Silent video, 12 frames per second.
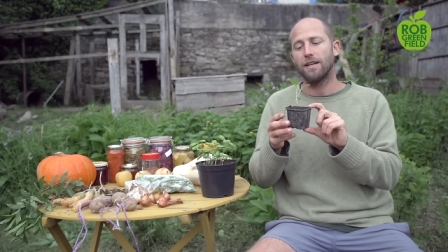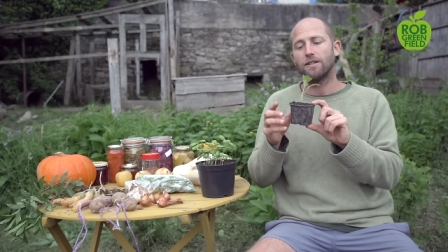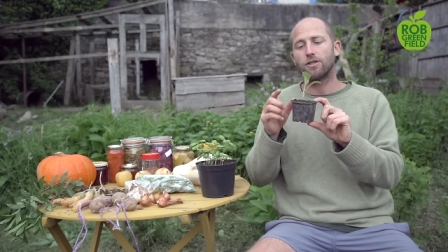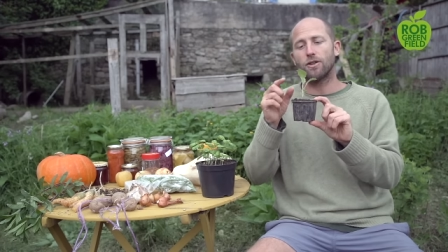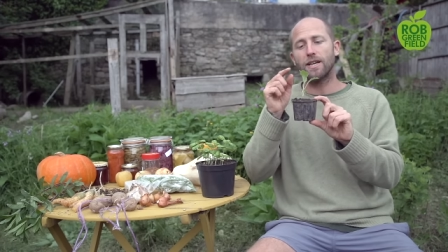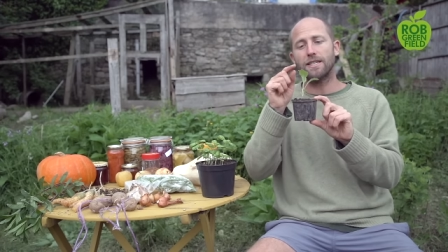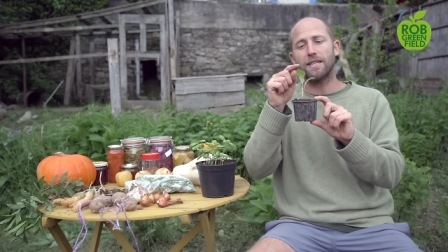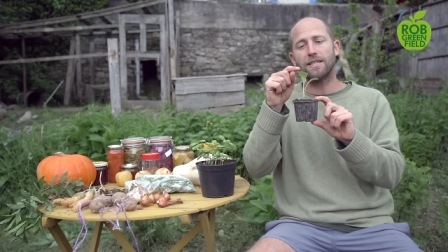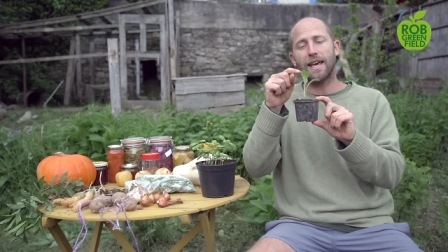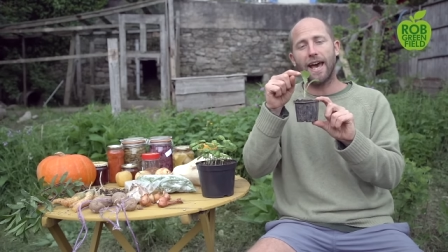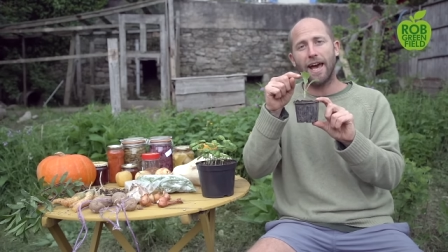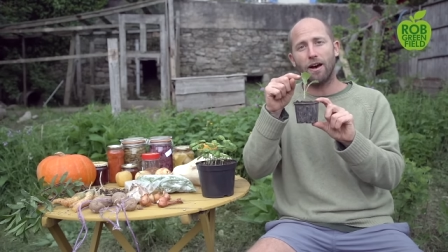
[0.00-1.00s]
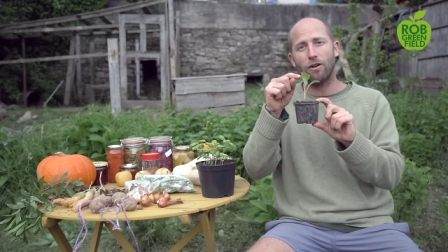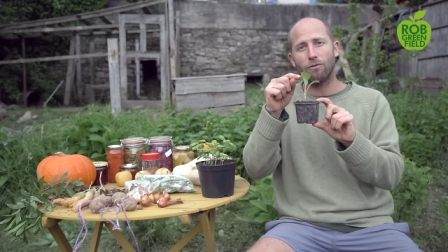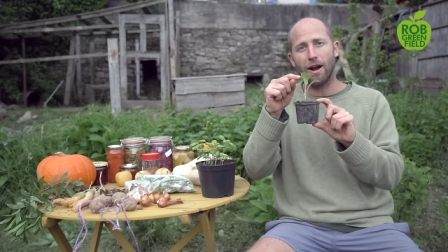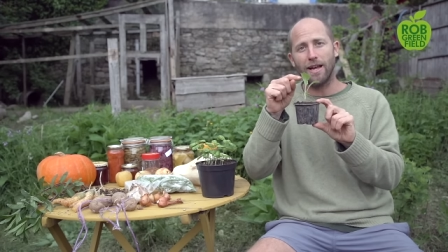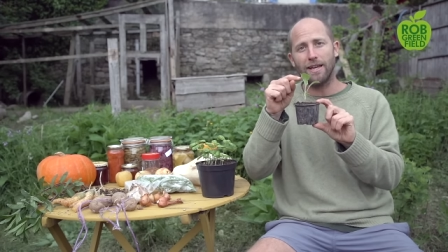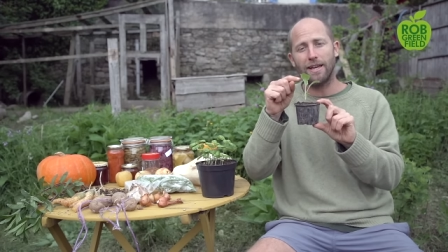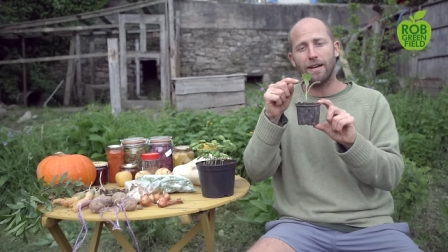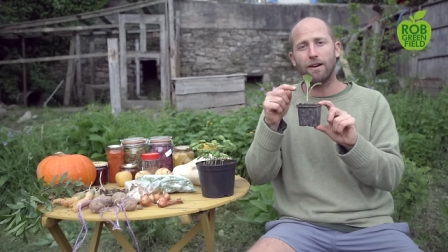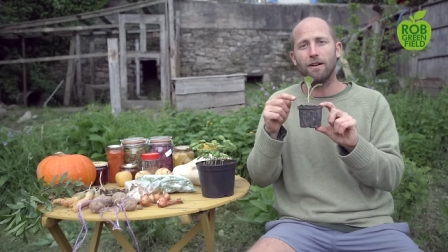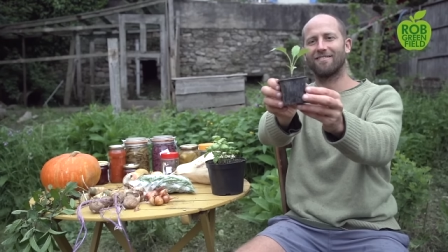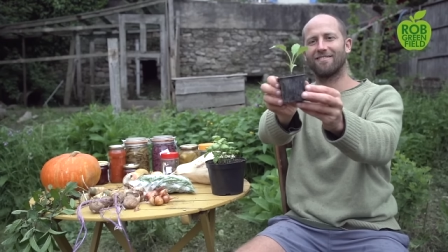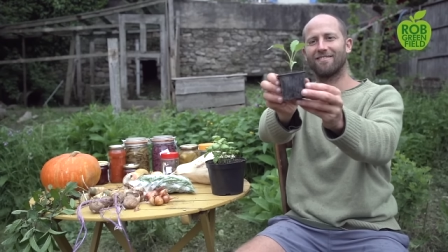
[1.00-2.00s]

So this is kale right here,